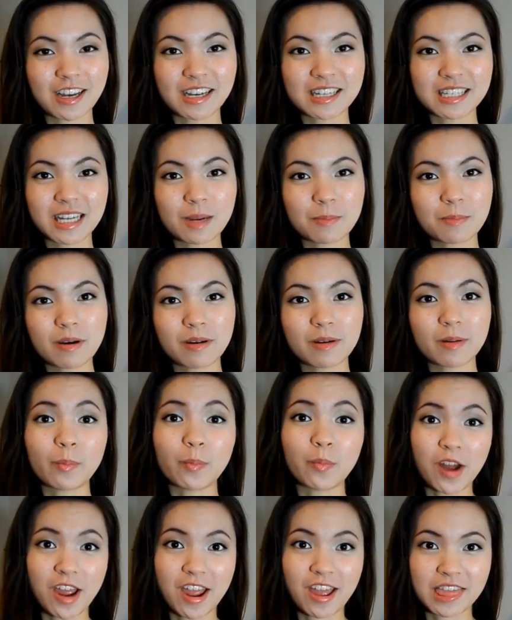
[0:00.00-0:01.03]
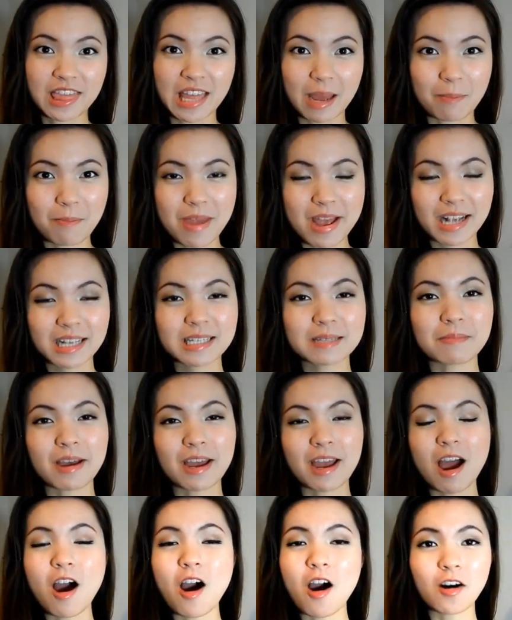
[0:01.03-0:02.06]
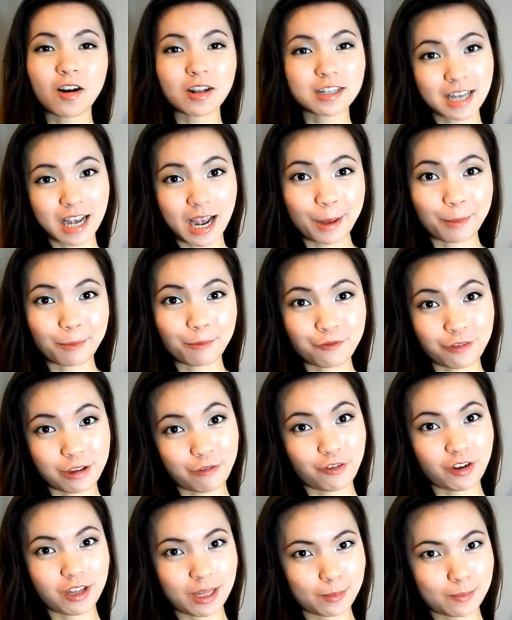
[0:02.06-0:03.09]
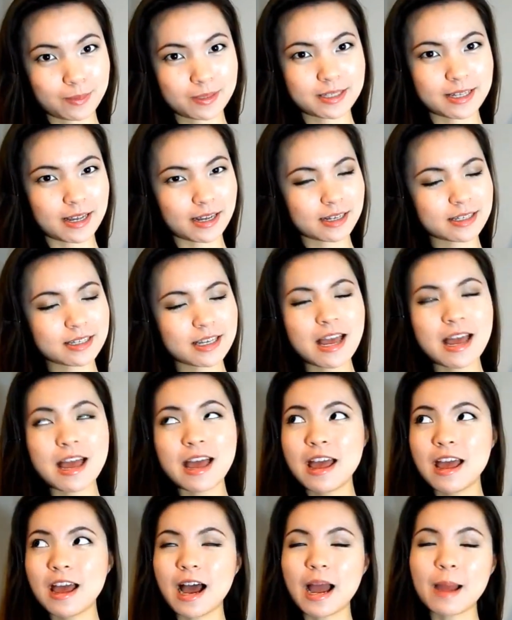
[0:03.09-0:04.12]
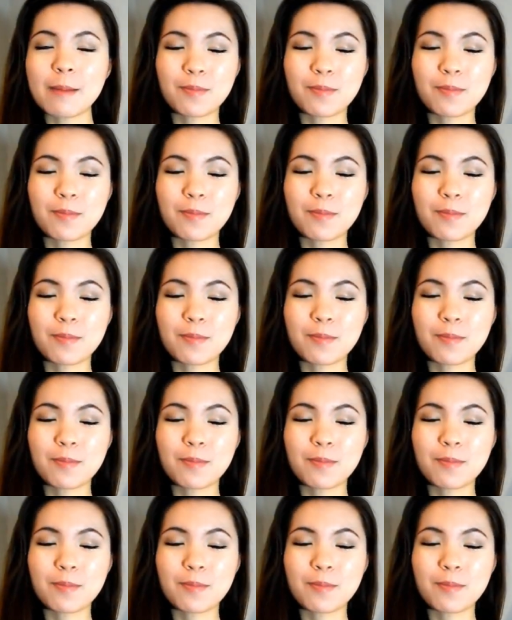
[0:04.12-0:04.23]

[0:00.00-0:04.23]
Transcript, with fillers: tell you guys about a brand that makes my all-time favorite lipsticks.